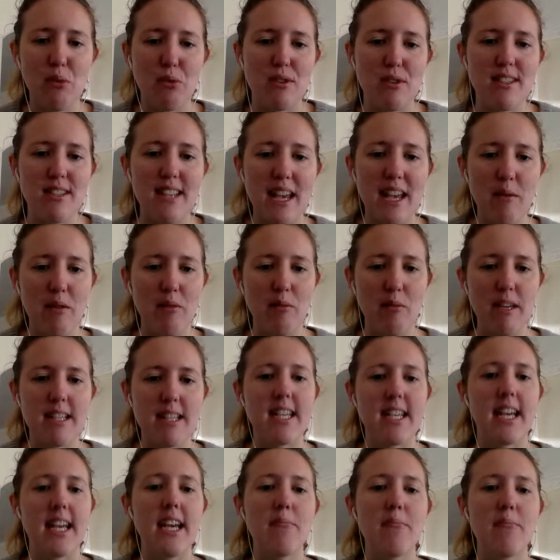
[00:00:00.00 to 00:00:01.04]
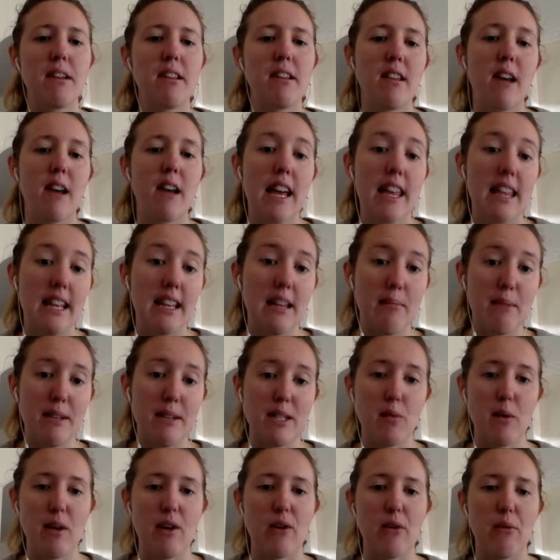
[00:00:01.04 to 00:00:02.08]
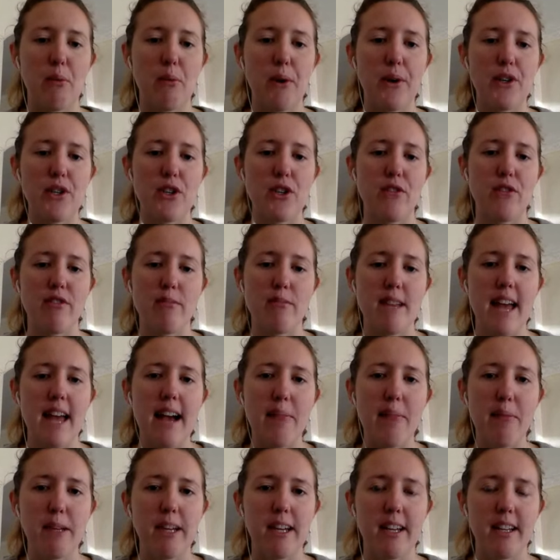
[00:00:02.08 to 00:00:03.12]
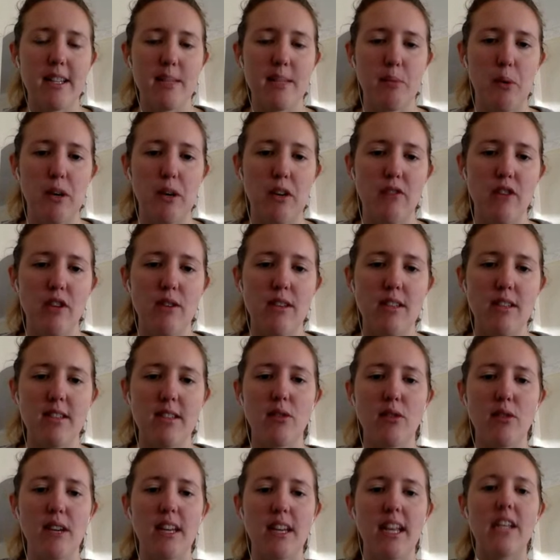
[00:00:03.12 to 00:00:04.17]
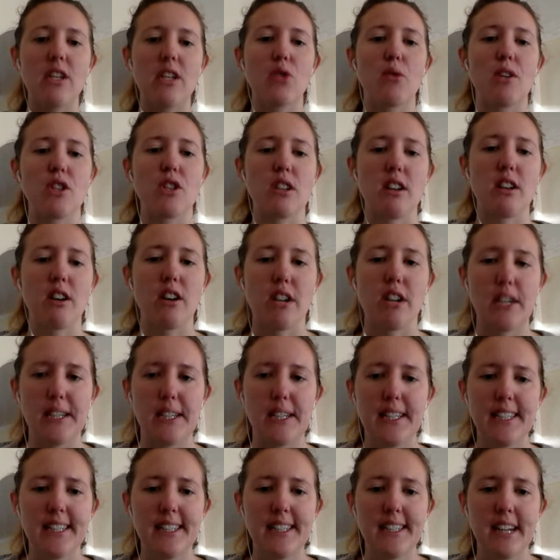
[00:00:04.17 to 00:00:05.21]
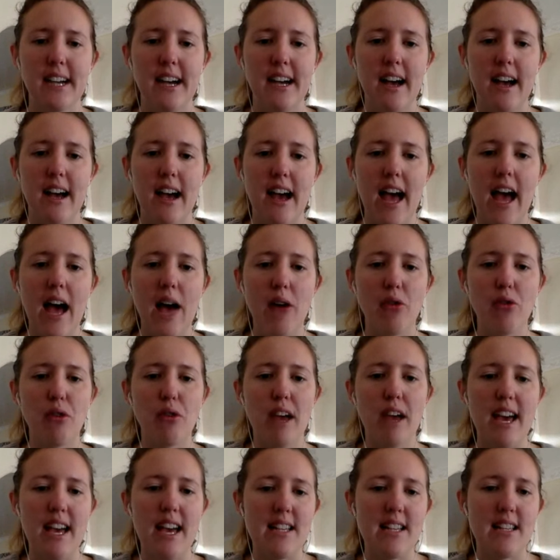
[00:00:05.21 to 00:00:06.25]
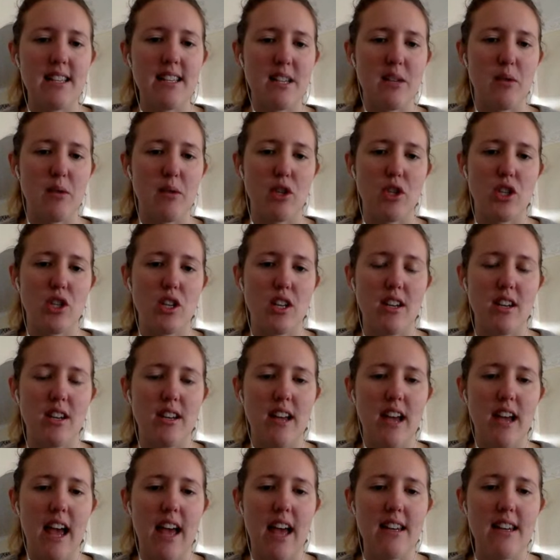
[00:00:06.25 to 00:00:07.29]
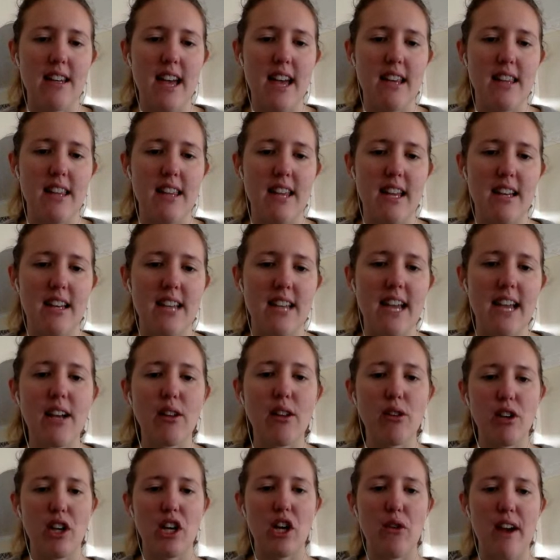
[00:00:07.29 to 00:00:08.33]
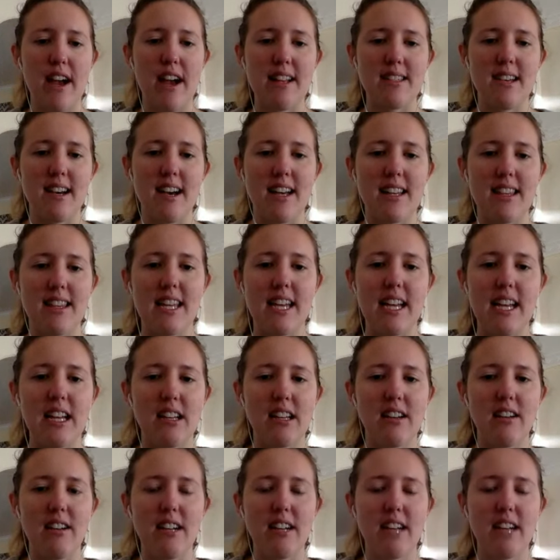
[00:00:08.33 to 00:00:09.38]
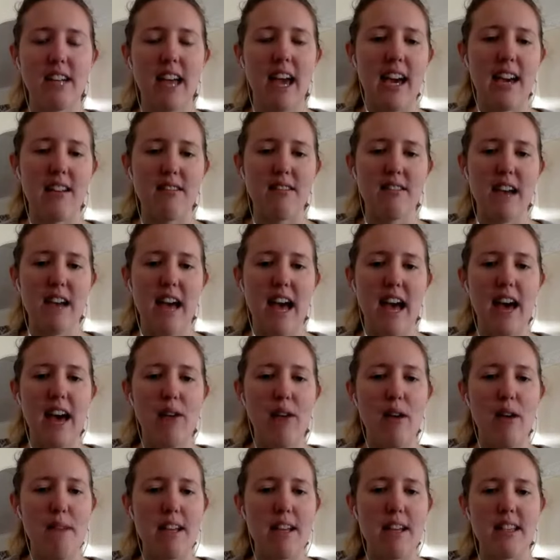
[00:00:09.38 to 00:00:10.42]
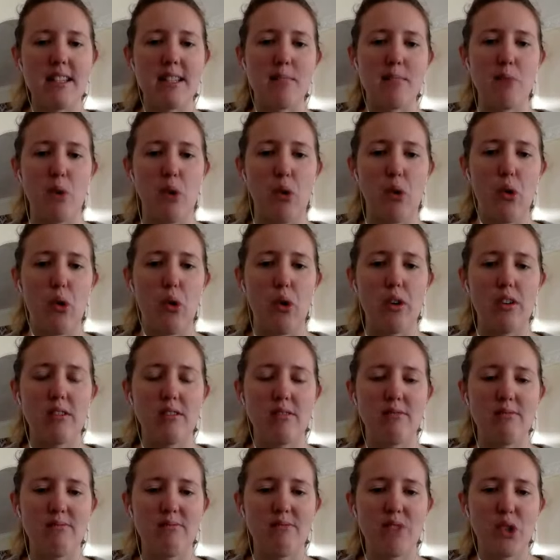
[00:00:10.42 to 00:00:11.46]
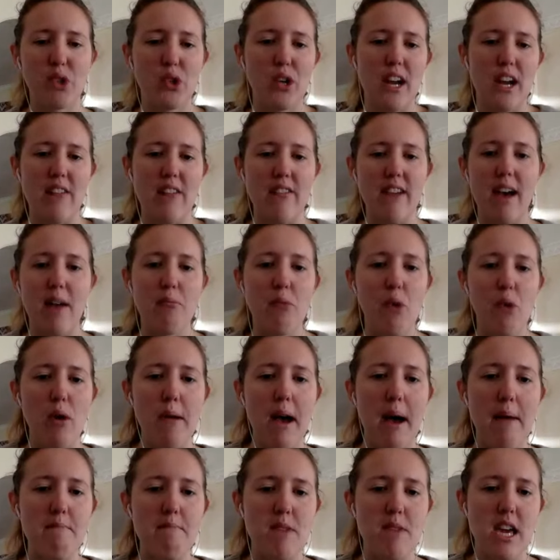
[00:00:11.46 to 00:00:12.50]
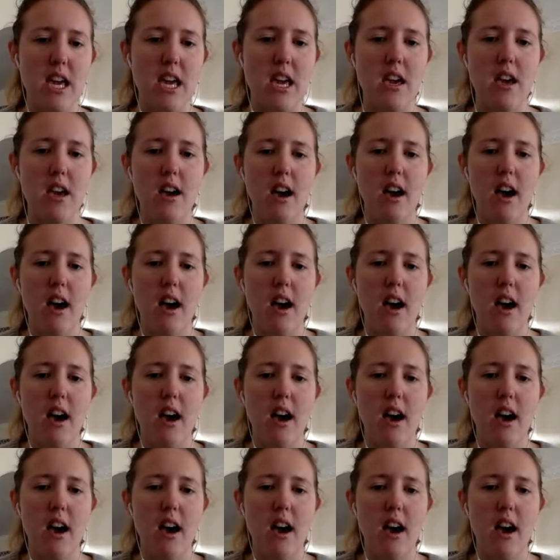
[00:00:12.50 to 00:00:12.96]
we'll see when we see it. But I think the best way to approach it from an applicant's point of view is to look at each question and go, how could I answer this question? And then take a look at your answer and think, okay, how do I make this more creative, more about me,